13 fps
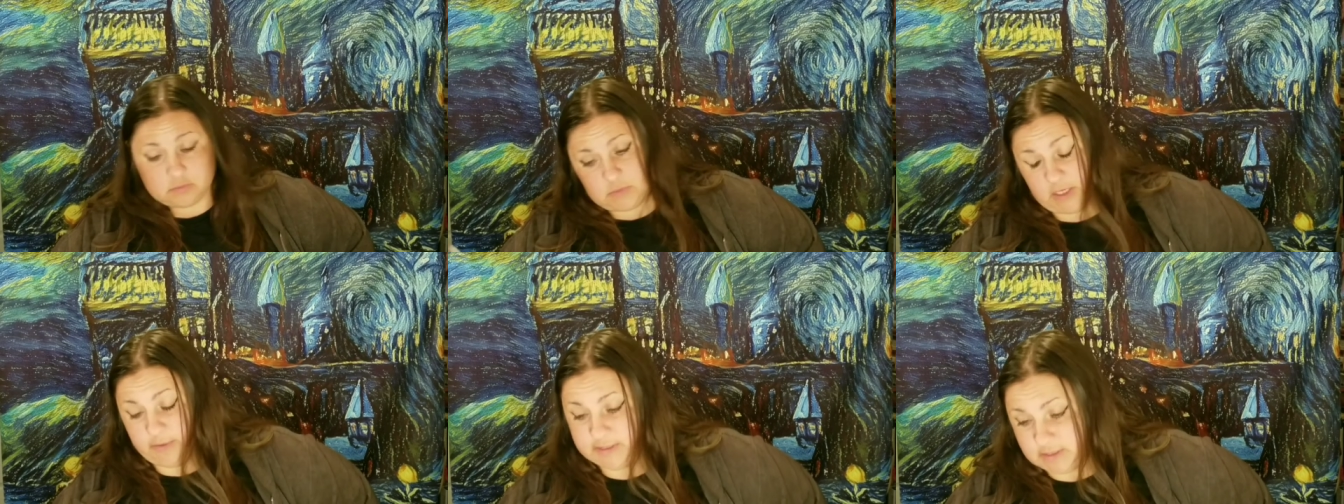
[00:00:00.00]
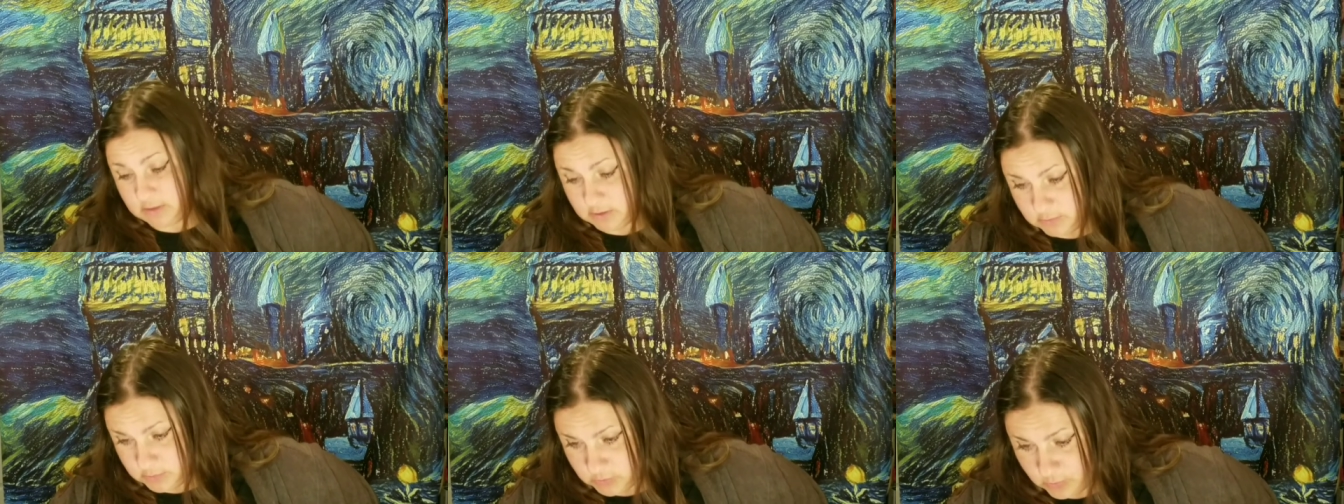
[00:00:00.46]
Anyways, I
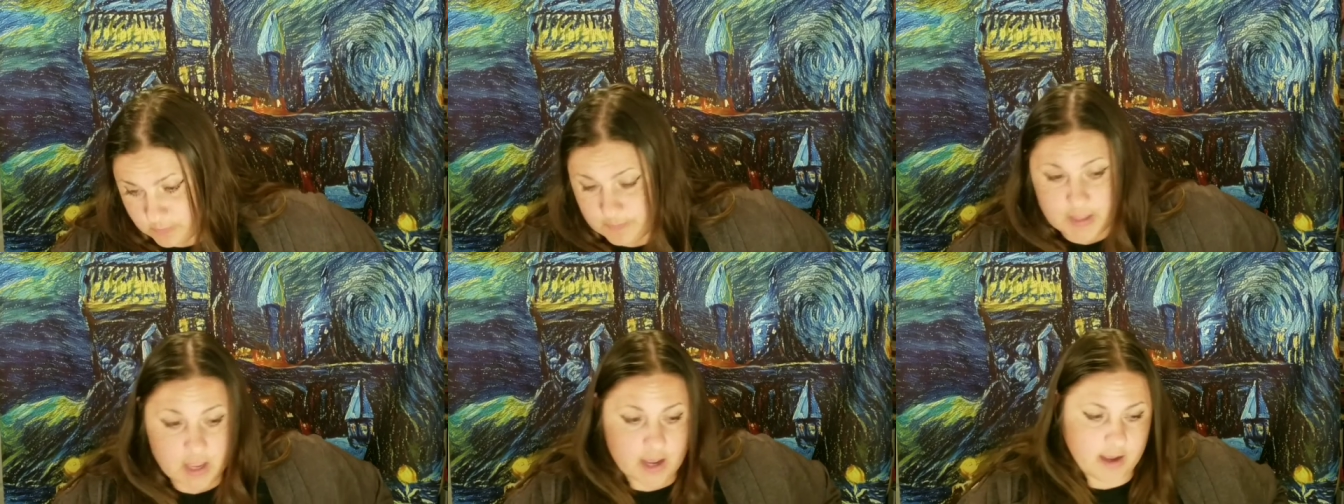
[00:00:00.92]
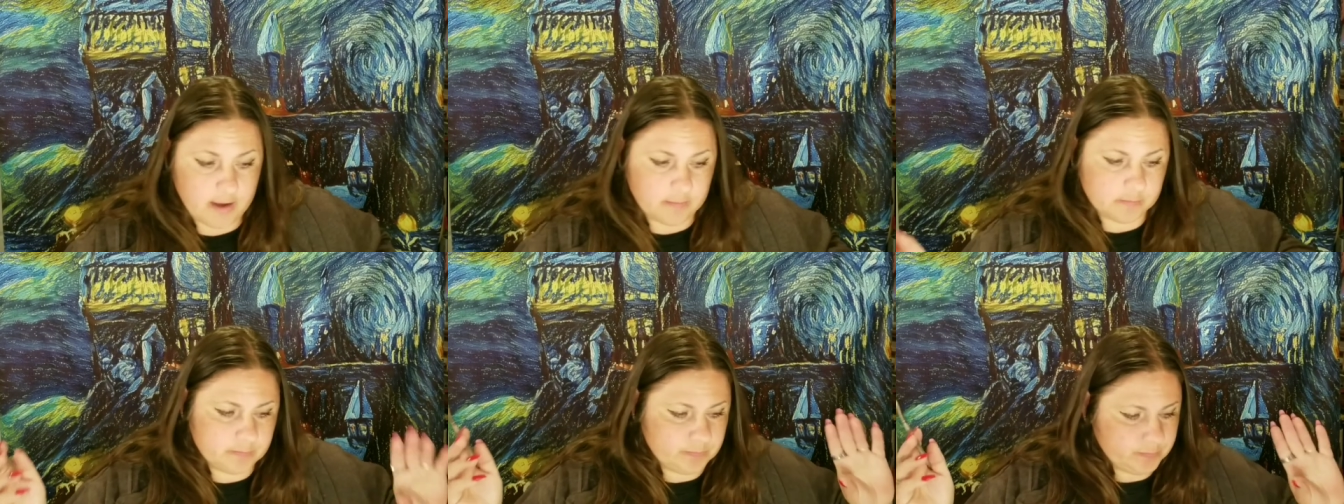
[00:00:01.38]
thought it was cool.
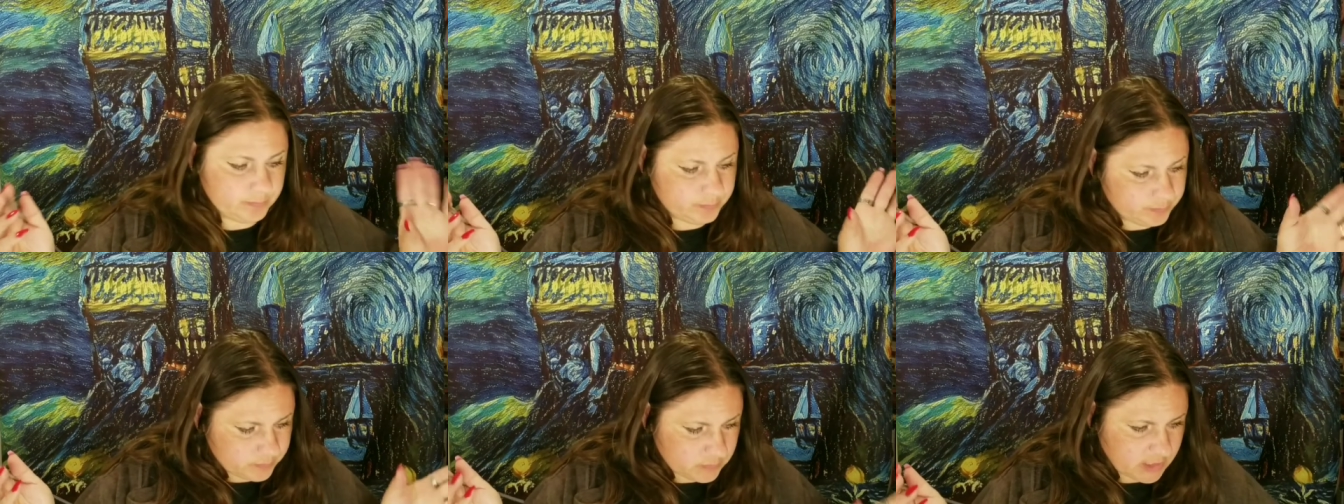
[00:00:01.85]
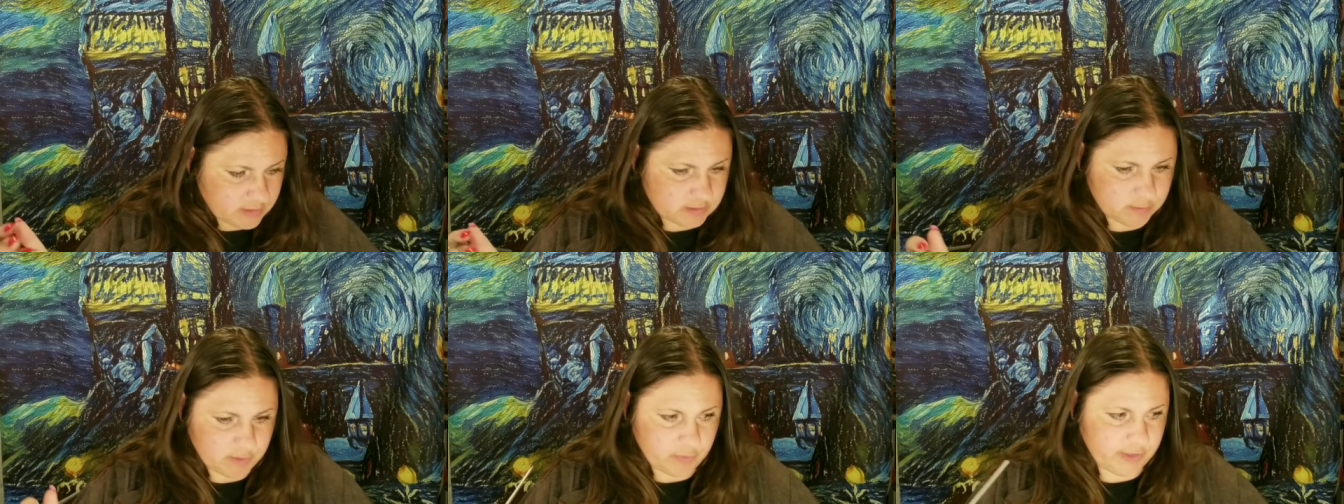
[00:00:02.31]
Um, the
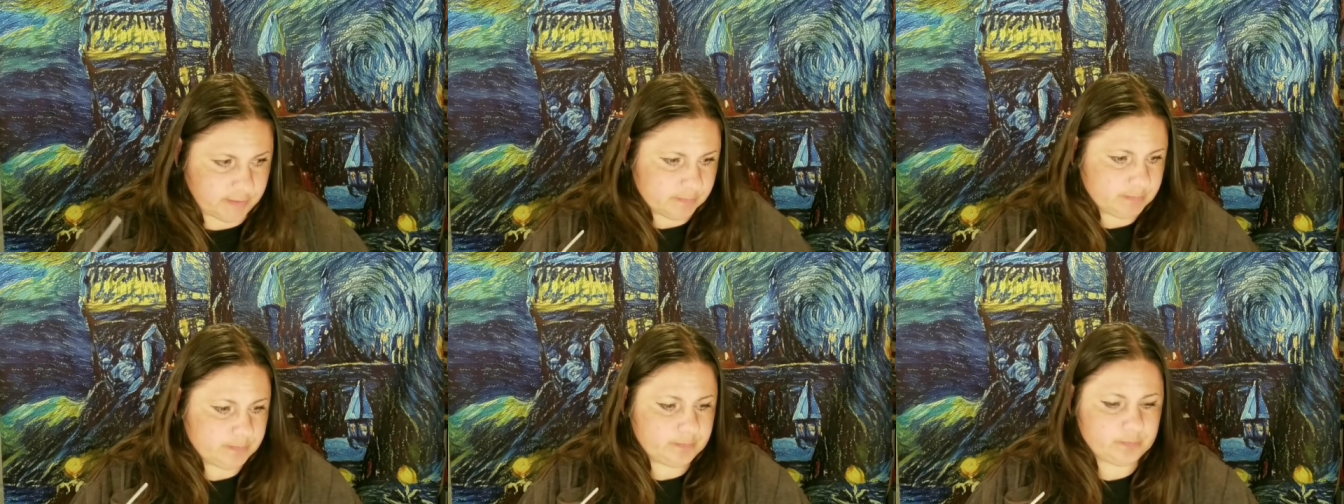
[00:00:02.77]
hell's my point?